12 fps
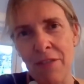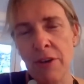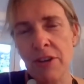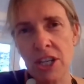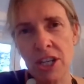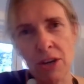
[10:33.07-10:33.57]

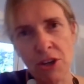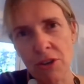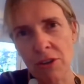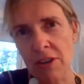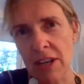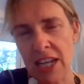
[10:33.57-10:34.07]
Those
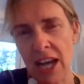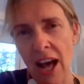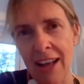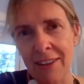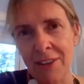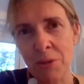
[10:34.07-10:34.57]
social
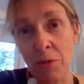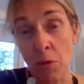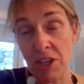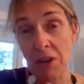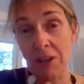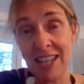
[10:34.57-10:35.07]
tiles. We've
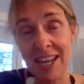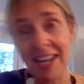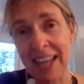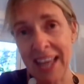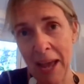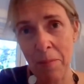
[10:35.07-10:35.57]
also set
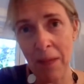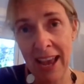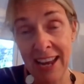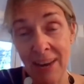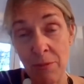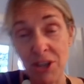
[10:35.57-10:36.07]
a
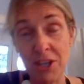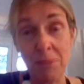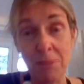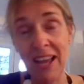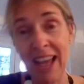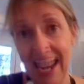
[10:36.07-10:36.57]
campaign, which is
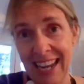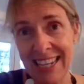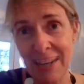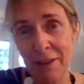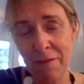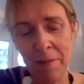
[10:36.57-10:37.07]
Be
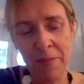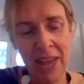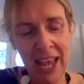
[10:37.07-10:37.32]
Active.